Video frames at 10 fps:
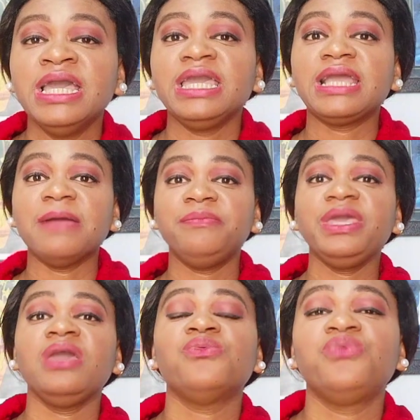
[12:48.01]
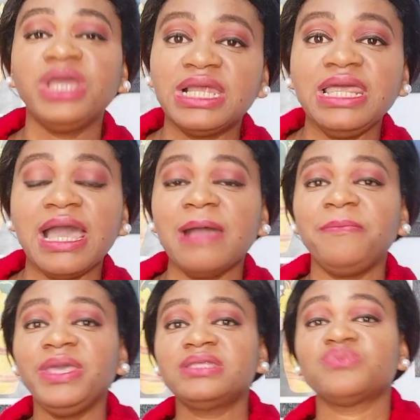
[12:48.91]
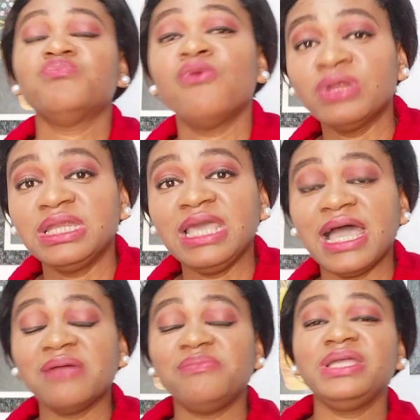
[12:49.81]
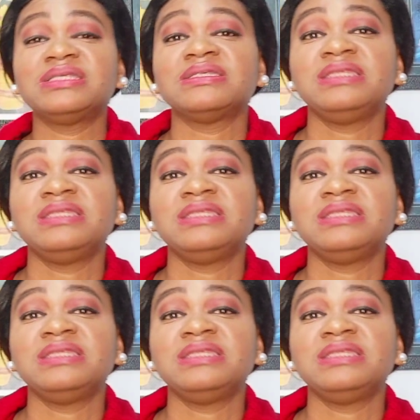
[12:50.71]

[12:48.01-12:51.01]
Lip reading: It can be a weekly habit, monthly habit,